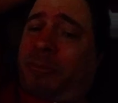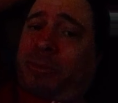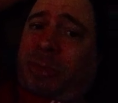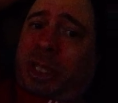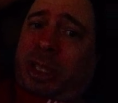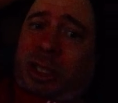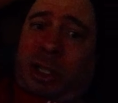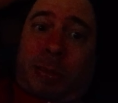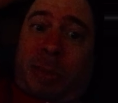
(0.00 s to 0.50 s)

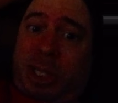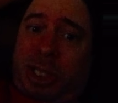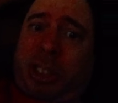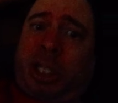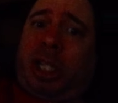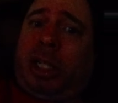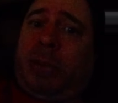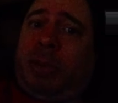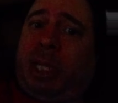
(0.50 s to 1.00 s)
And I mentioned
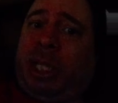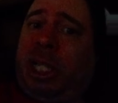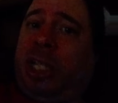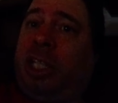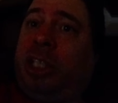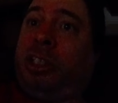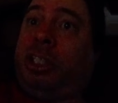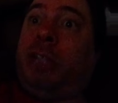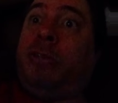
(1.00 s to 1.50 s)
that on my
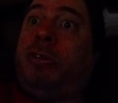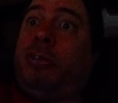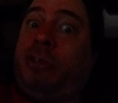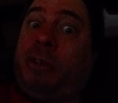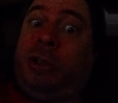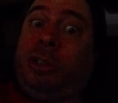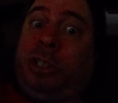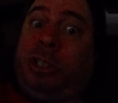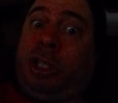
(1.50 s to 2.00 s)
NXT
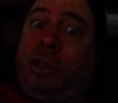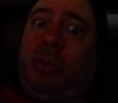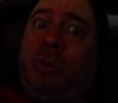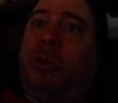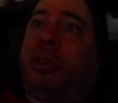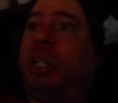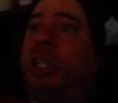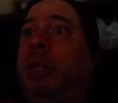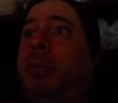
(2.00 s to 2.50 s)
review. It's like,
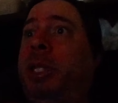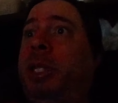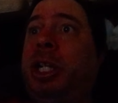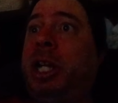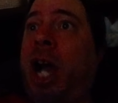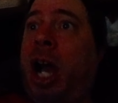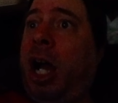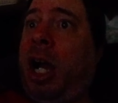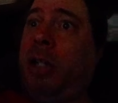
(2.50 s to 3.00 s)
who's going to be the
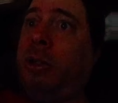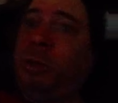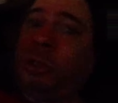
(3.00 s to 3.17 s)
guy?